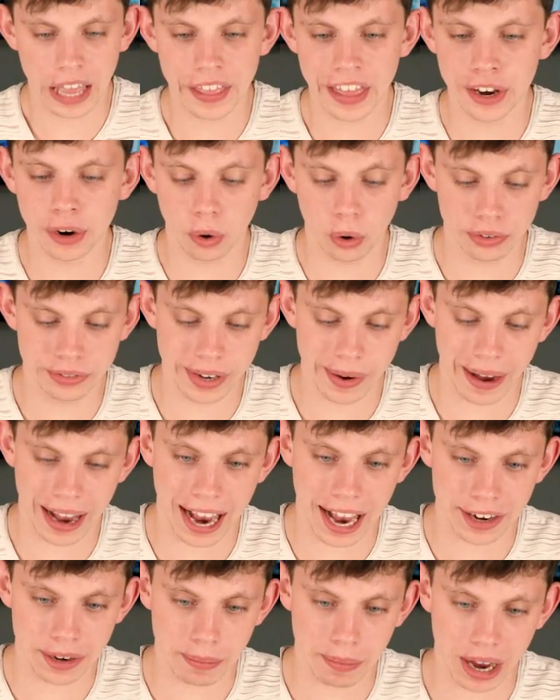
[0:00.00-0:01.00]
and then also
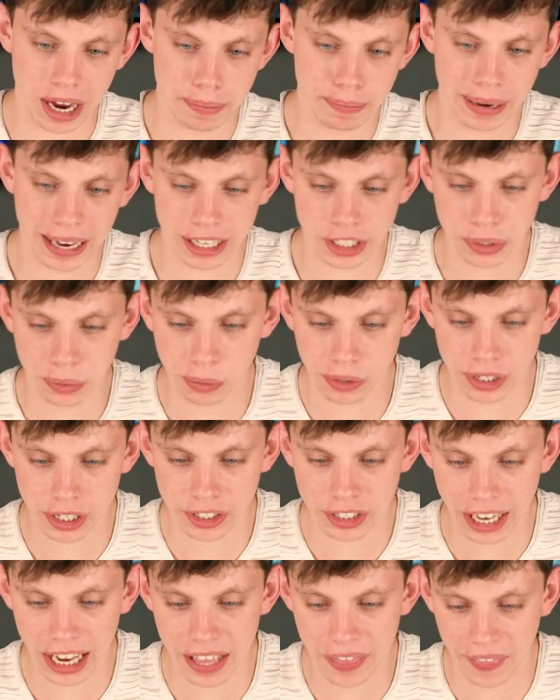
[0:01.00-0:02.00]
add my
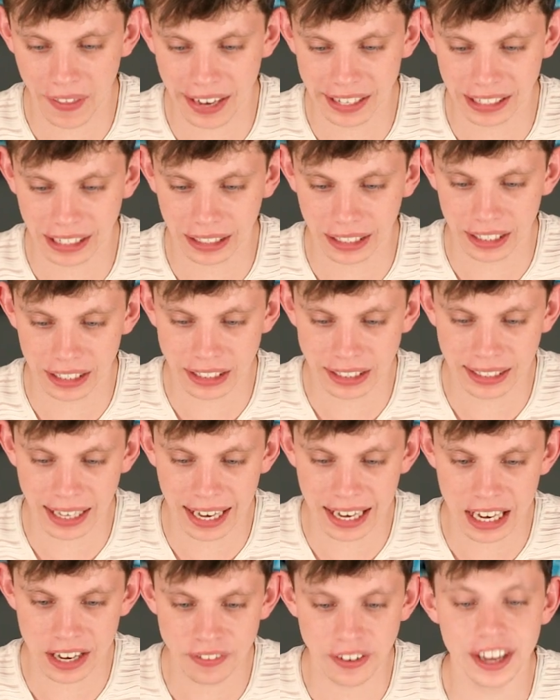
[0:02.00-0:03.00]
password, and then click
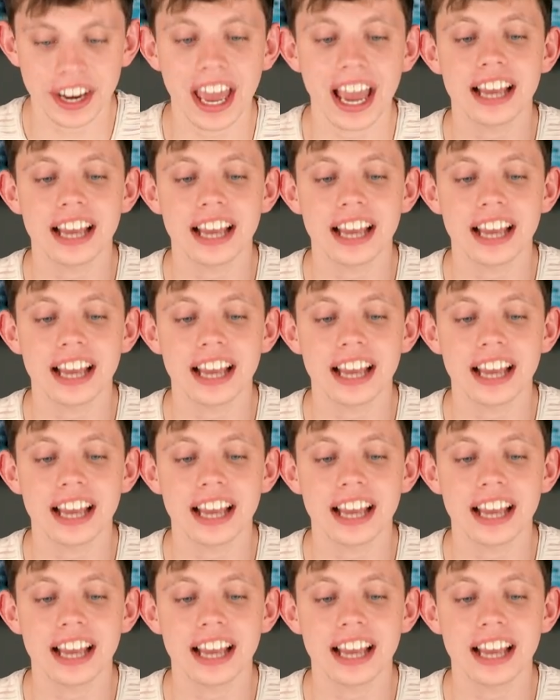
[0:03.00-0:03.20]
save. And